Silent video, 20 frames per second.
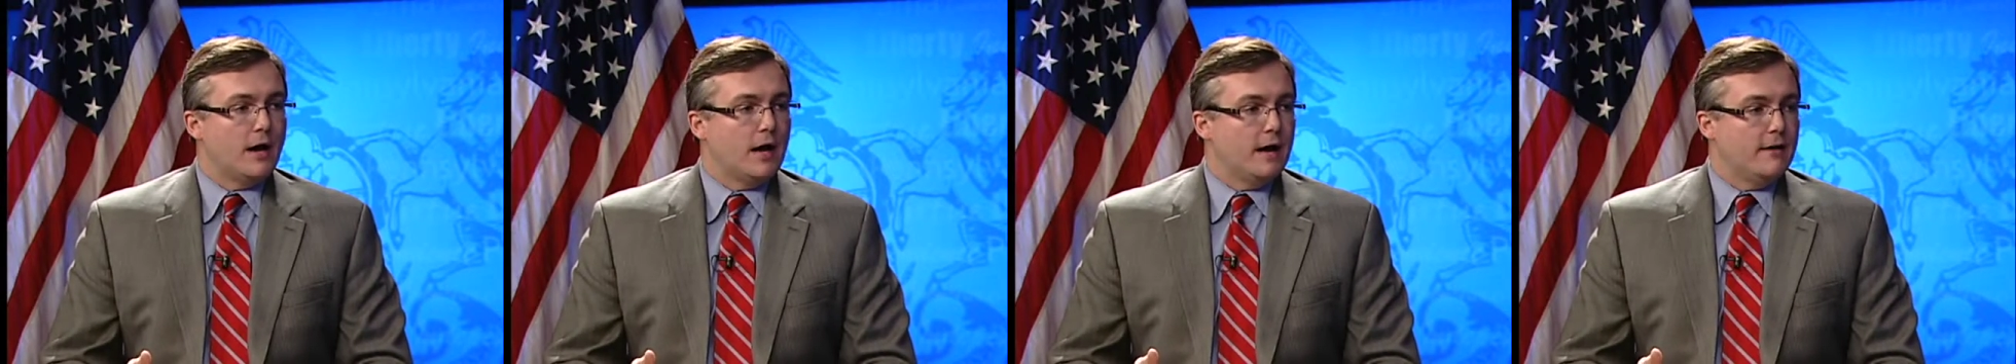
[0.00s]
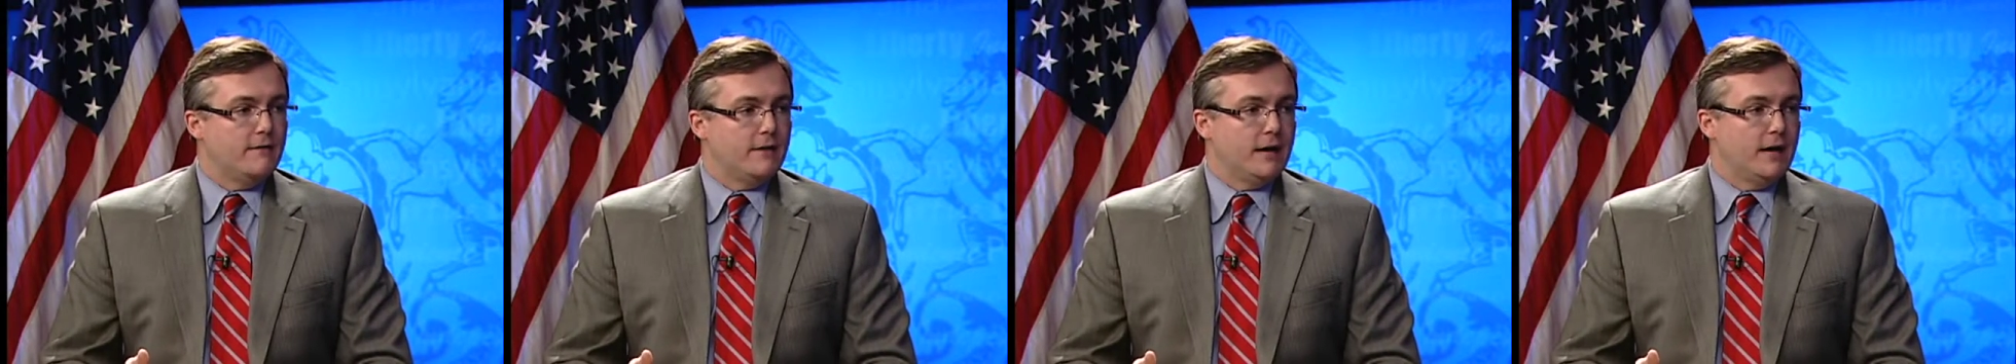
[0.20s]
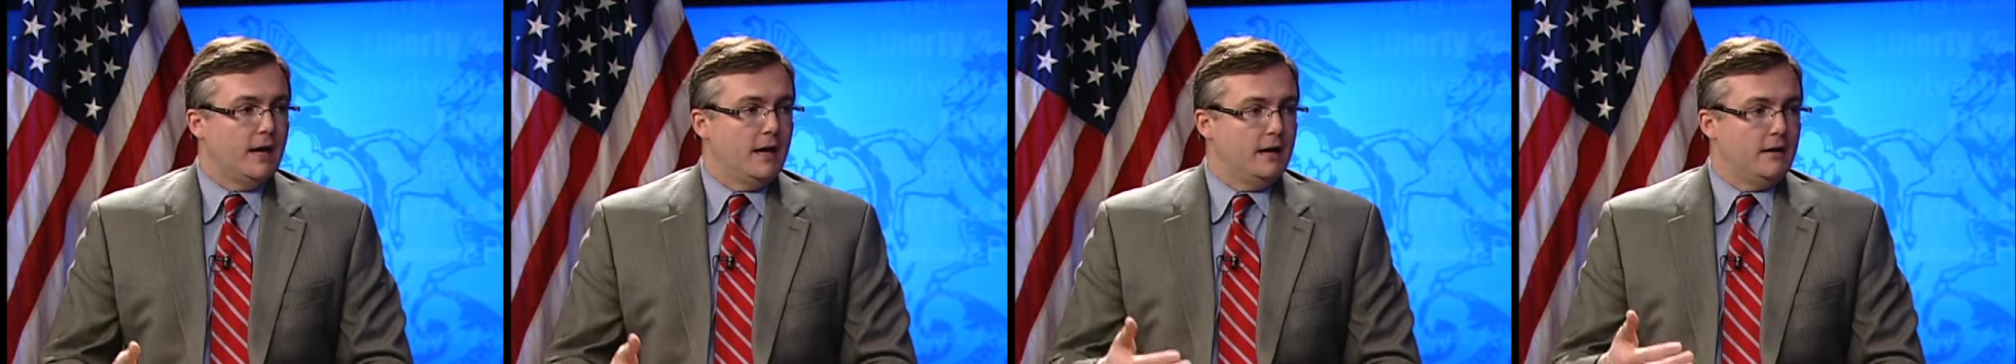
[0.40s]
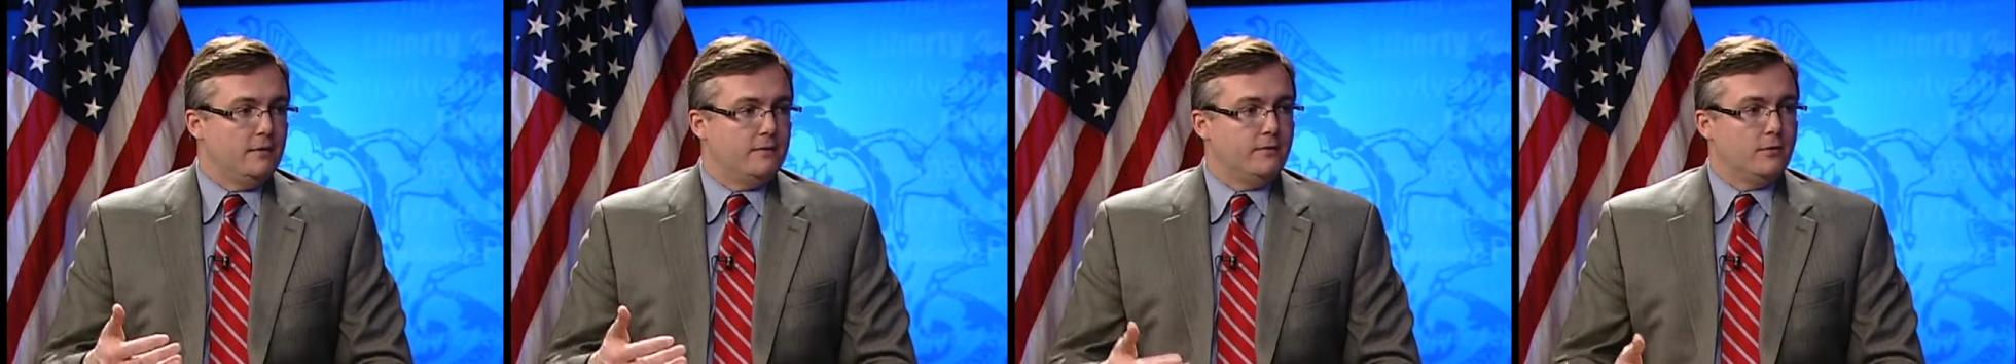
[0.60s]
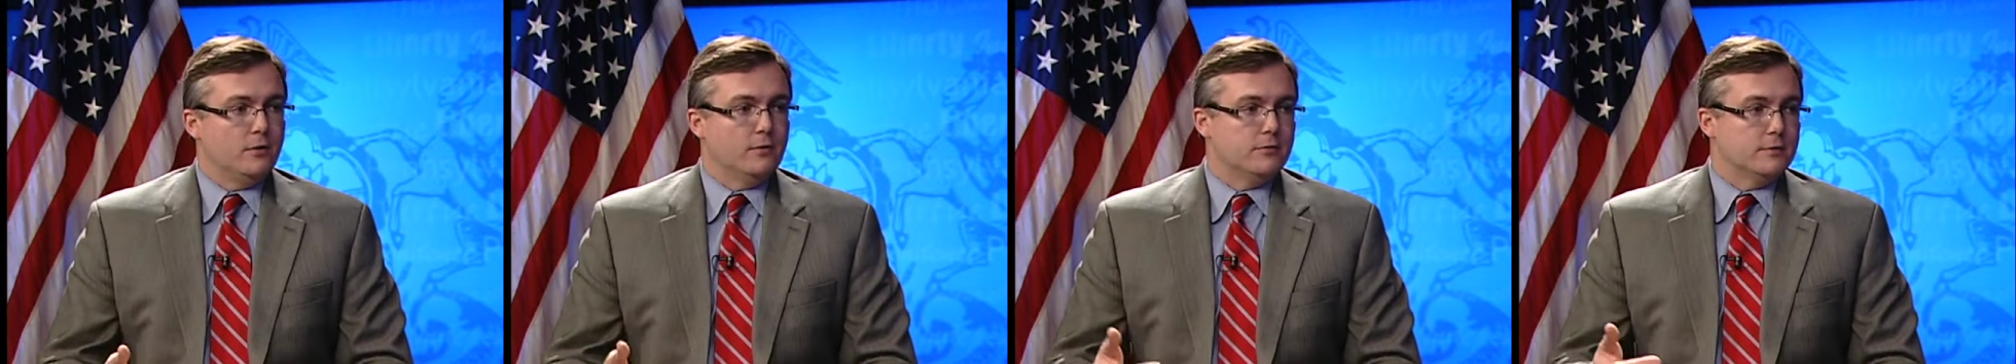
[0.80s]
advocated
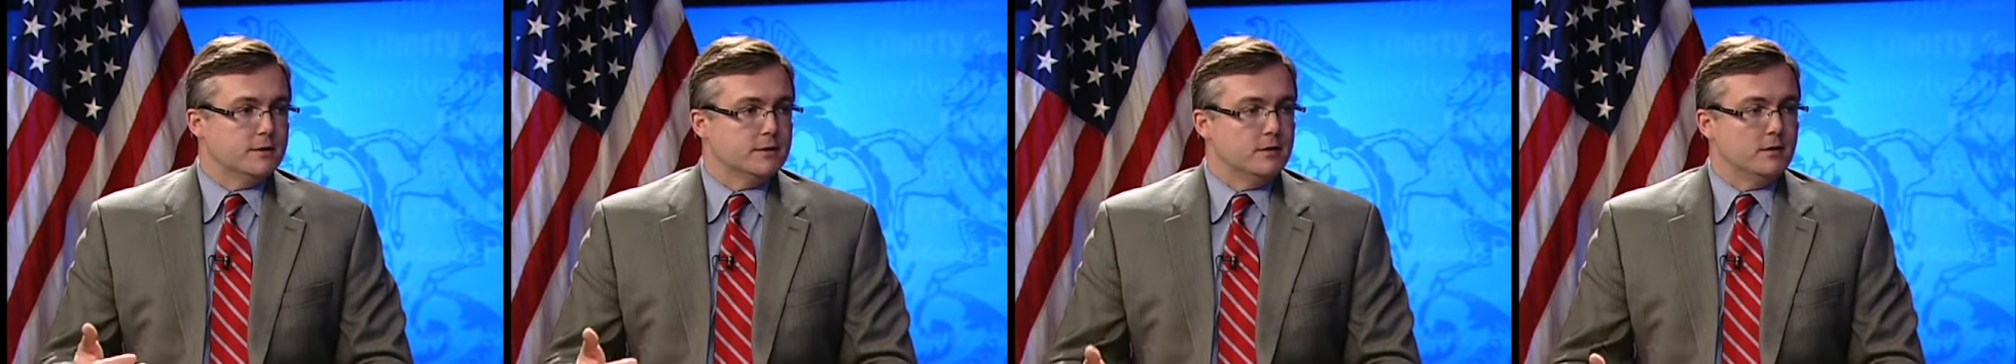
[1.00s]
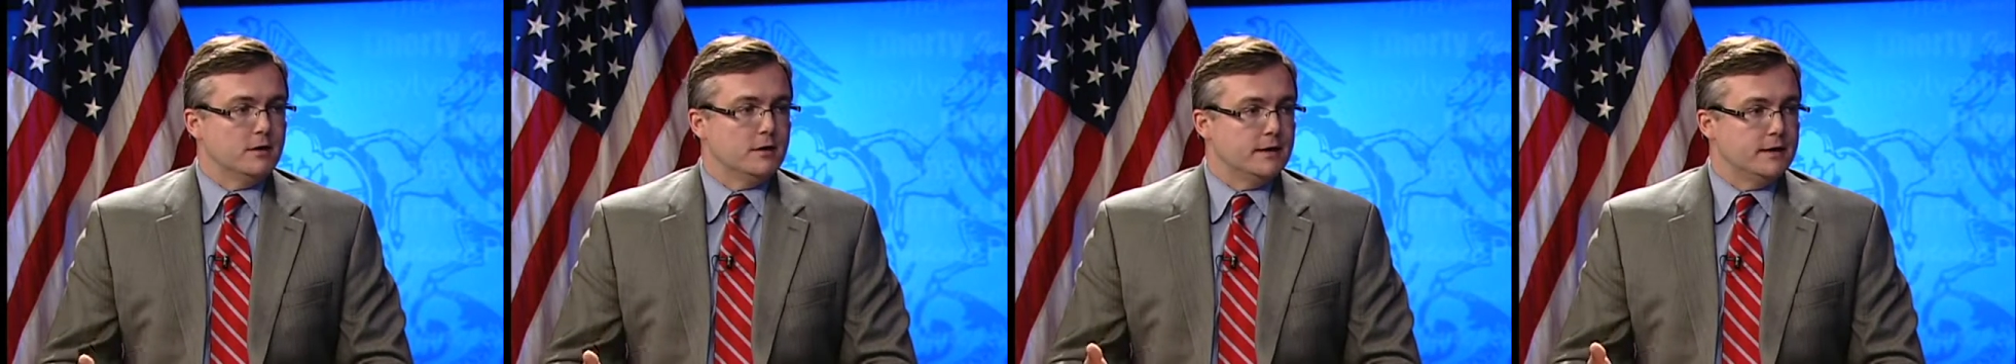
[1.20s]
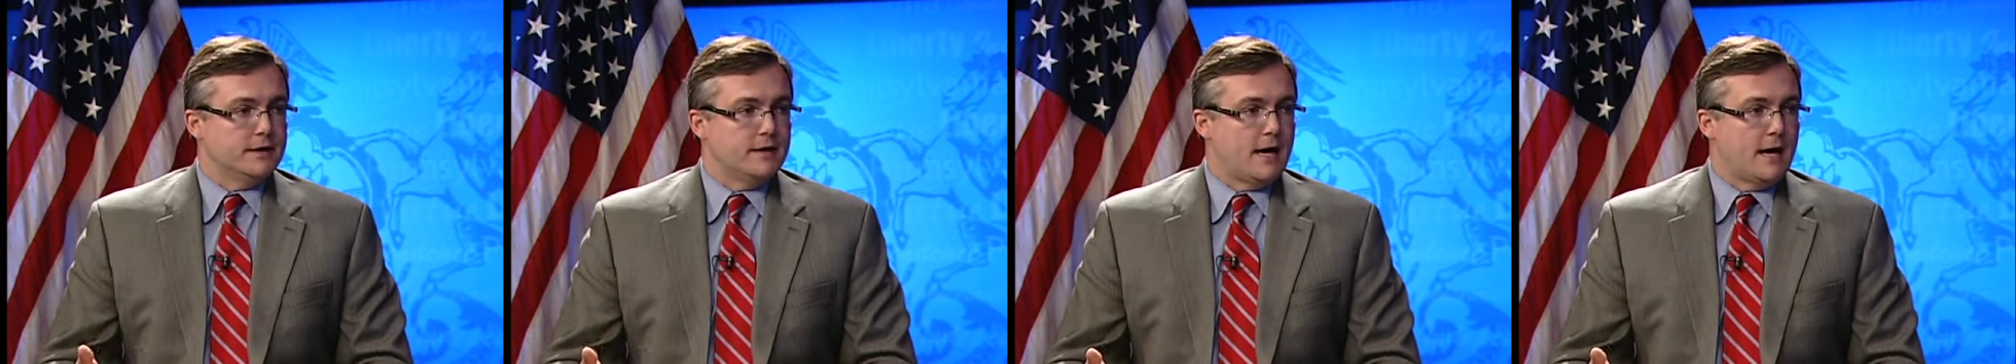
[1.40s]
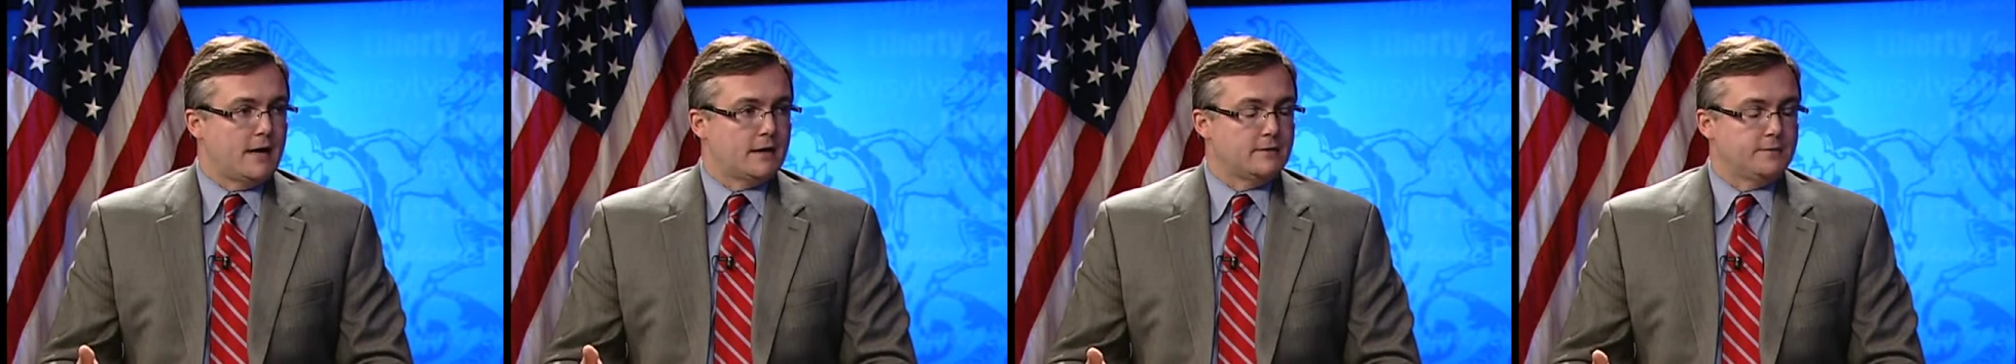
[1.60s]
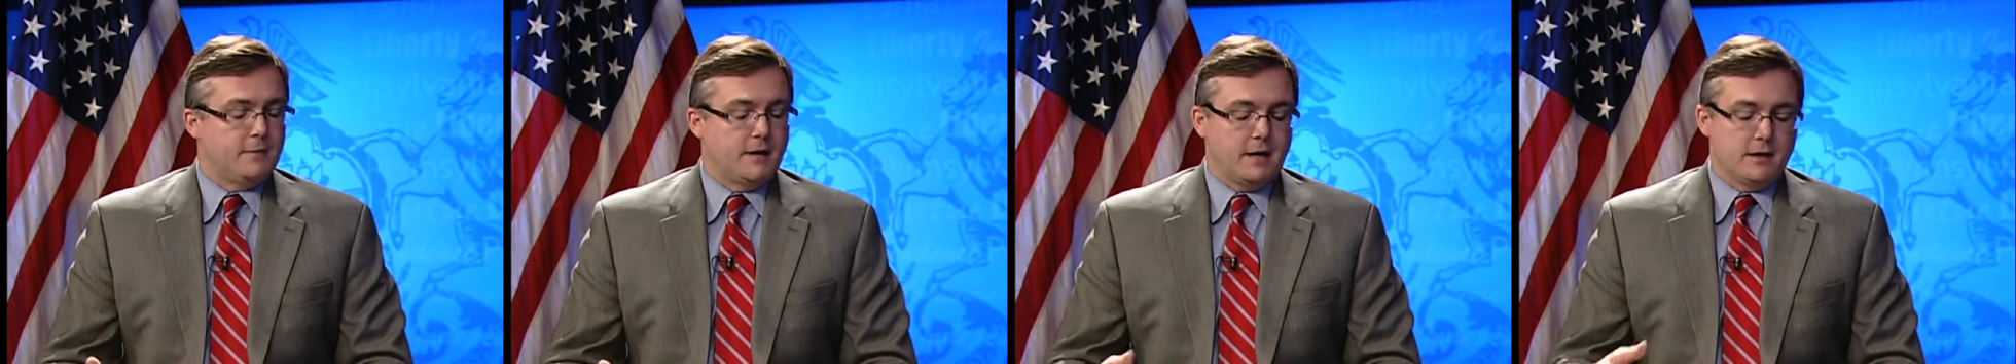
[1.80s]
for a return to
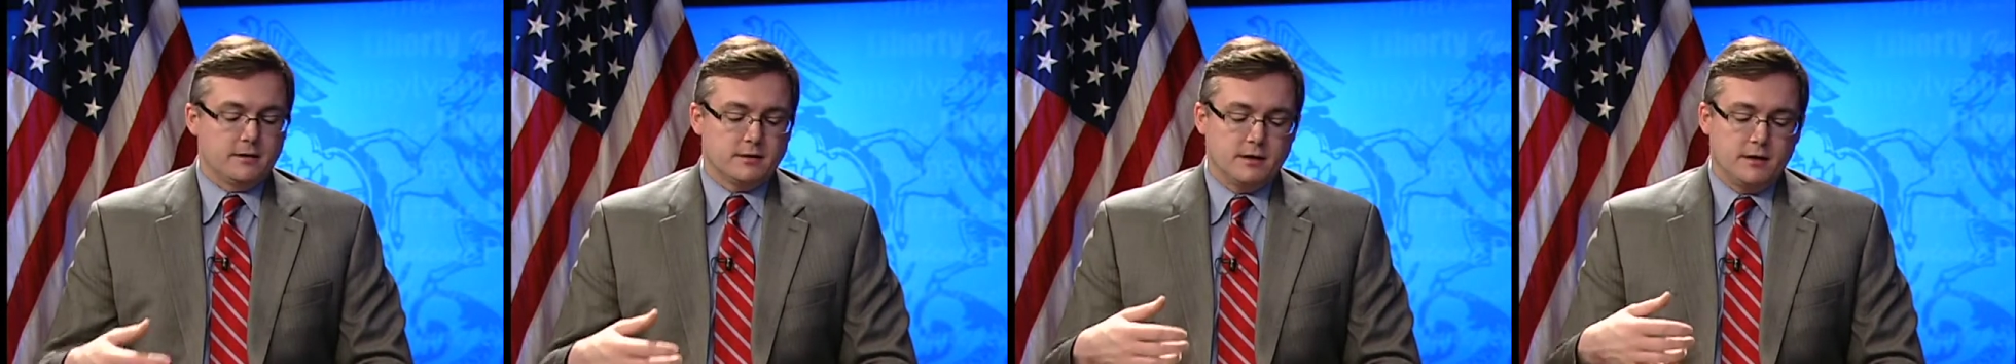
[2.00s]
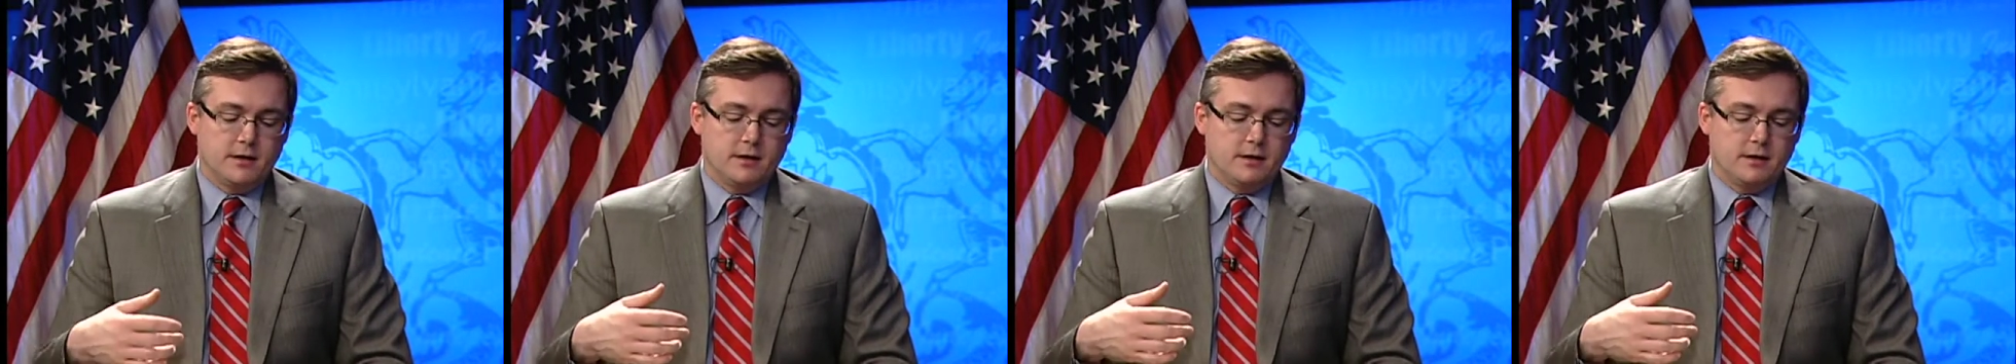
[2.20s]
taxpayers.